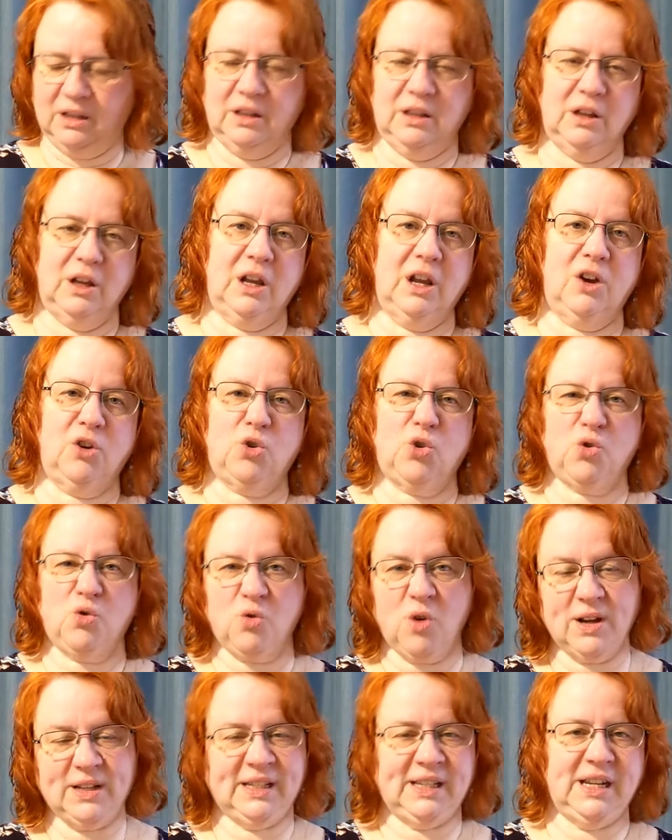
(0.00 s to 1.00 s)
the
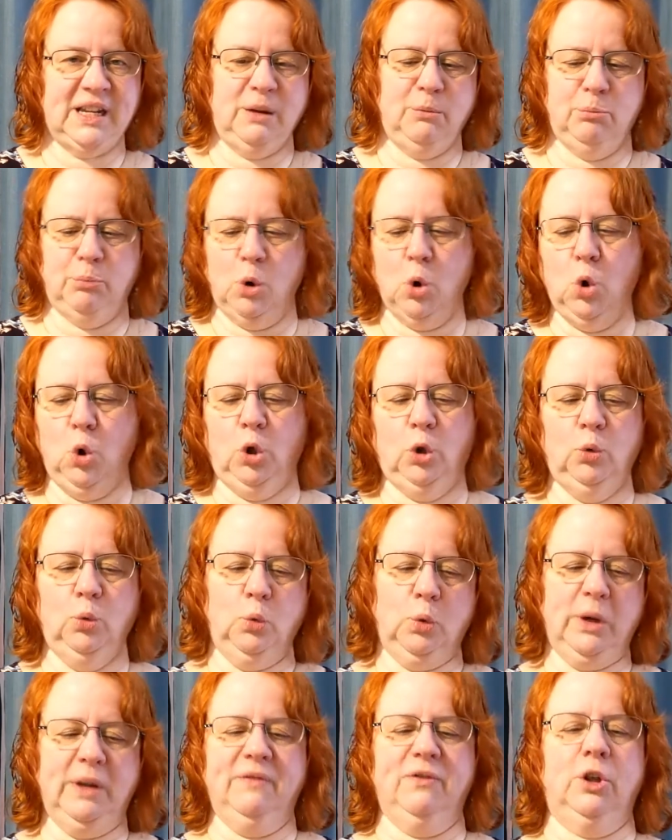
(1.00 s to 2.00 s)
crusty boll
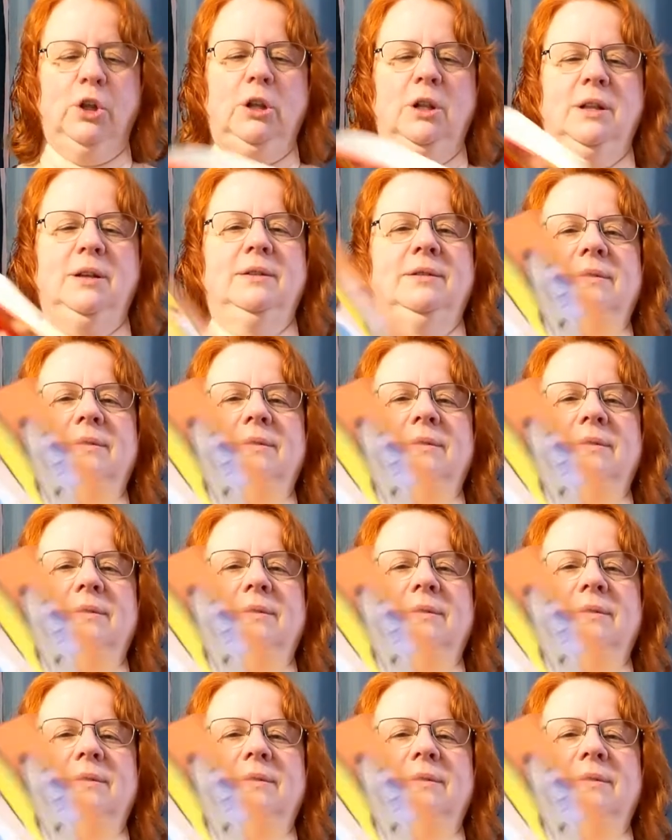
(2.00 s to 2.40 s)
weevil.